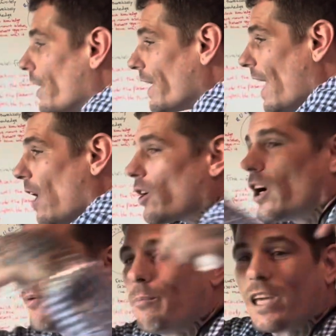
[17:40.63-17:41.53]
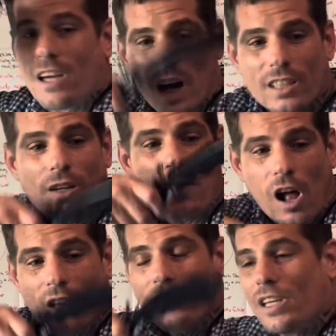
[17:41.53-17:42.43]
an outcome because of
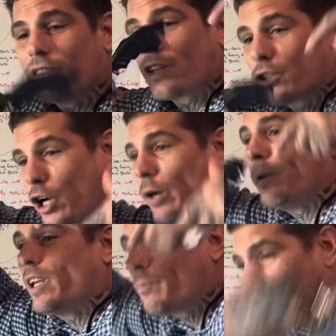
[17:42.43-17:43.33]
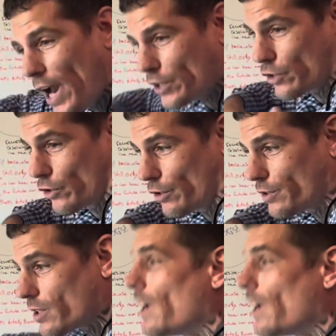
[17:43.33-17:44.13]
all of these determining pressures,